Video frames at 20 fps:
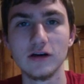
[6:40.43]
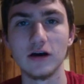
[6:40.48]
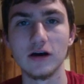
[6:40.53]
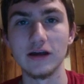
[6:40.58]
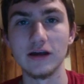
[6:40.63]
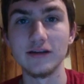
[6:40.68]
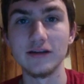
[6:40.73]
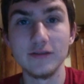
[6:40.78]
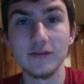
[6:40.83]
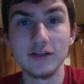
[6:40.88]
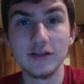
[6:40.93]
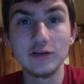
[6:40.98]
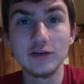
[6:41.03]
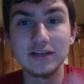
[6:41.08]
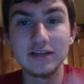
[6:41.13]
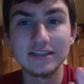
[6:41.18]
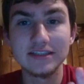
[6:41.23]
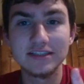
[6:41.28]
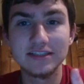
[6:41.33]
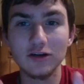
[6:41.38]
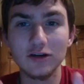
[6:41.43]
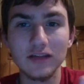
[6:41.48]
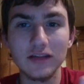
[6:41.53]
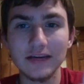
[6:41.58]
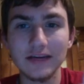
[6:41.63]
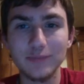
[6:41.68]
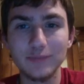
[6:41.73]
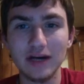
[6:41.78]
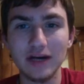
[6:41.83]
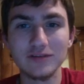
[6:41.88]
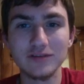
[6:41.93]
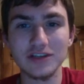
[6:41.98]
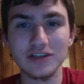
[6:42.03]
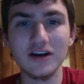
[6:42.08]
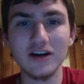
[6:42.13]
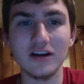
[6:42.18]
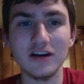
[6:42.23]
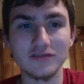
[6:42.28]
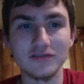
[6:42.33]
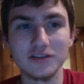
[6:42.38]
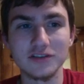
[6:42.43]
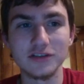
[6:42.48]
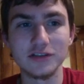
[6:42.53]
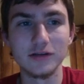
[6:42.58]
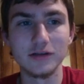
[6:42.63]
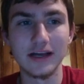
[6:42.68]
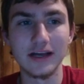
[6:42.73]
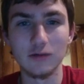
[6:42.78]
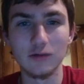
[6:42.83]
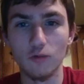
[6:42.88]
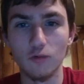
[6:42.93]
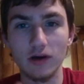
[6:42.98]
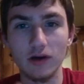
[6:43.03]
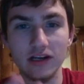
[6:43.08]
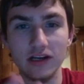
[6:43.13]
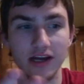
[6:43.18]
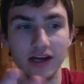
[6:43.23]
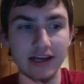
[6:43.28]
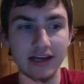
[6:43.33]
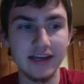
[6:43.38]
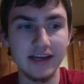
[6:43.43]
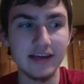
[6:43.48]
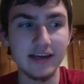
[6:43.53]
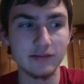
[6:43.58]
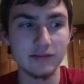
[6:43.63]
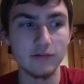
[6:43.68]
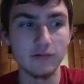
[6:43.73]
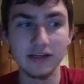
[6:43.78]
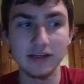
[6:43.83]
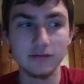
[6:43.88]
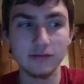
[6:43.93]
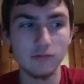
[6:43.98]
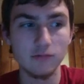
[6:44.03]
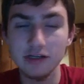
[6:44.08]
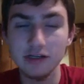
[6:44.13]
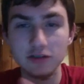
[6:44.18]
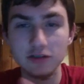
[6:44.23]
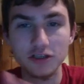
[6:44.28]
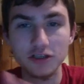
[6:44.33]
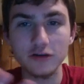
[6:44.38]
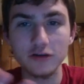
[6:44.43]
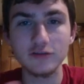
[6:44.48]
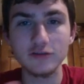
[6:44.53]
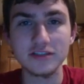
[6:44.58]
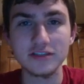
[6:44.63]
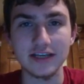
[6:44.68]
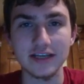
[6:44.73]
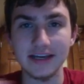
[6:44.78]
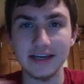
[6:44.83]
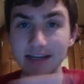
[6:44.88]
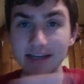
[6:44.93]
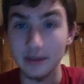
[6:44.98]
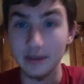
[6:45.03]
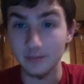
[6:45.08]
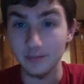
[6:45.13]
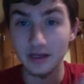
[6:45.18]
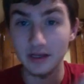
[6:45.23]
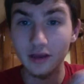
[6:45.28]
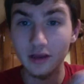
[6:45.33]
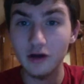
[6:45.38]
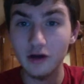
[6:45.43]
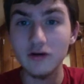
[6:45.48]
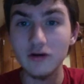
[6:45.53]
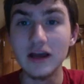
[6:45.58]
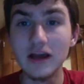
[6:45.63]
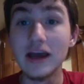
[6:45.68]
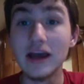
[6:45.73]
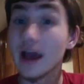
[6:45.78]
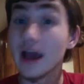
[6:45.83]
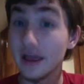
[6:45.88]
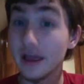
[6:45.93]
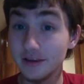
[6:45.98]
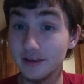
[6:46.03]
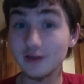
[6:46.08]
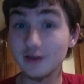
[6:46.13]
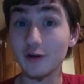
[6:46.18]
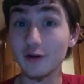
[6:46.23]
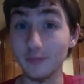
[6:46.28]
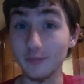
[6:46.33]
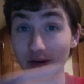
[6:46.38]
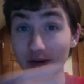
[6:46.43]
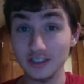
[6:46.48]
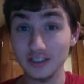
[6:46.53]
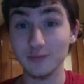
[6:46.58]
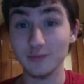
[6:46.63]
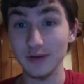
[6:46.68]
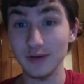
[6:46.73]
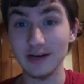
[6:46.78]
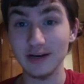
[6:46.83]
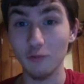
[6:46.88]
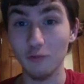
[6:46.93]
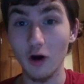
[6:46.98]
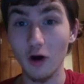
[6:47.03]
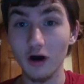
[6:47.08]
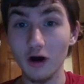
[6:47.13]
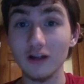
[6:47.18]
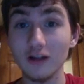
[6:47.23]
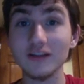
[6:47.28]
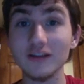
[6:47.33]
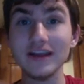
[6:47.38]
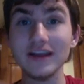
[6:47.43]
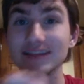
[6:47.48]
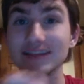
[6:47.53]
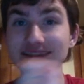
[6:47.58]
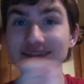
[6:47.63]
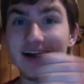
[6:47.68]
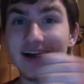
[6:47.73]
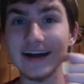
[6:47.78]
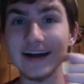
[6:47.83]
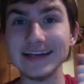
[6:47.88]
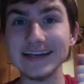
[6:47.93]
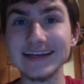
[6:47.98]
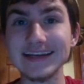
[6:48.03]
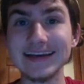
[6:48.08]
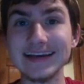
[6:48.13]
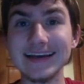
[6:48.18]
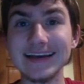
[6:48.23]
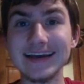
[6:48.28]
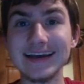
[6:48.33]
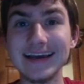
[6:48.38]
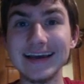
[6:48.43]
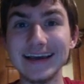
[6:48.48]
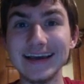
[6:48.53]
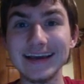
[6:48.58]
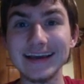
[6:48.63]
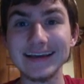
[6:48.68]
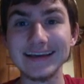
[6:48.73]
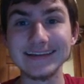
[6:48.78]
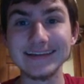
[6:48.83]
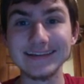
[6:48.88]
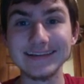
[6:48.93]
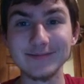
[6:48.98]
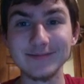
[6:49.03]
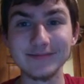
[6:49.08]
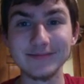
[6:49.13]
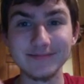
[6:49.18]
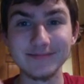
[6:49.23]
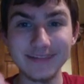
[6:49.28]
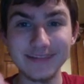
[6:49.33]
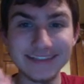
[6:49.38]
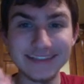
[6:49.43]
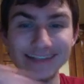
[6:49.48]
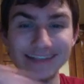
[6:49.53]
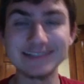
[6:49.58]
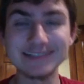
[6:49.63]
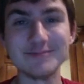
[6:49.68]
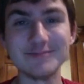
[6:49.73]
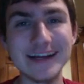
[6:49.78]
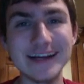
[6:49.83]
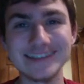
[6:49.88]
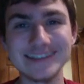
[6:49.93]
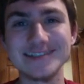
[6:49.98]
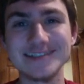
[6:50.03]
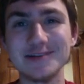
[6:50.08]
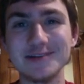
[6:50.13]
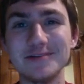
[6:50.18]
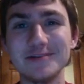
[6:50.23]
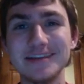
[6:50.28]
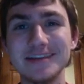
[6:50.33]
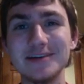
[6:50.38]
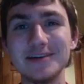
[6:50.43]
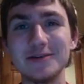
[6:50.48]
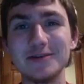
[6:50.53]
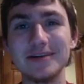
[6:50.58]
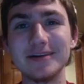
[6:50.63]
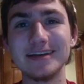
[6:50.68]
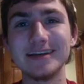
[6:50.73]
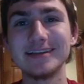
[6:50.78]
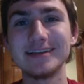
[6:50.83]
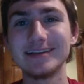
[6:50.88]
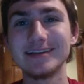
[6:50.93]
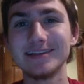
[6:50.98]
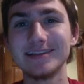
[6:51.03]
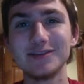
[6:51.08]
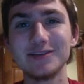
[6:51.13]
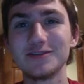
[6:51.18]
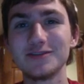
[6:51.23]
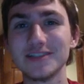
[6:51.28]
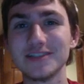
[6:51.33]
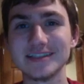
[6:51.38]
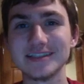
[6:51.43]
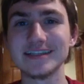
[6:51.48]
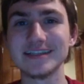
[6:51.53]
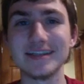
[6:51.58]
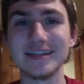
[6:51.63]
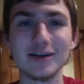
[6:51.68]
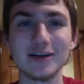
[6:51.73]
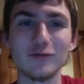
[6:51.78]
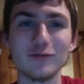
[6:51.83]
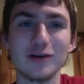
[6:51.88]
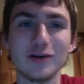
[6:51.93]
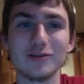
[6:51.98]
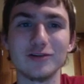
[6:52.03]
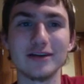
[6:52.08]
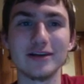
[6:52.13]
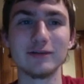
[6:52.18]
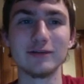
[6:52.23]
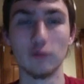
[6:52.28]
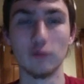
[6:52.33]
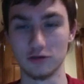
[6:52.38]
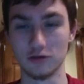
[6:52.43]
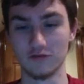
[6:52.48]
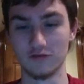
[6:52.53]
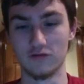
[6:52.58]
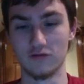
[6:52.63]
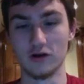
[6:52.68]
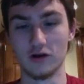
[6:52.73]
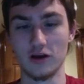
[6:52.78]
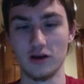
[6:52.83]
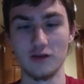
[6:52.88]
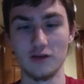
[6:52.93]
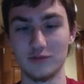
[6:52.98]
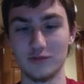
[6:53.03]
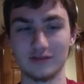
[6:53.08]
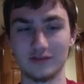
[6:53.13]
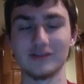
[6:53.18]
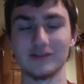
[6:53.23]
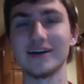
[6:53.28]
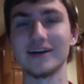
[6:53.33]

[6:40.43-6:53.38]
And you can still like bounce off, so you're like, what did I hit? When you're so used to hitting a pillow and then you go to punch a brick wall, that's not, it doesn't register with you, and you just sit there wondering, what the fuck happened?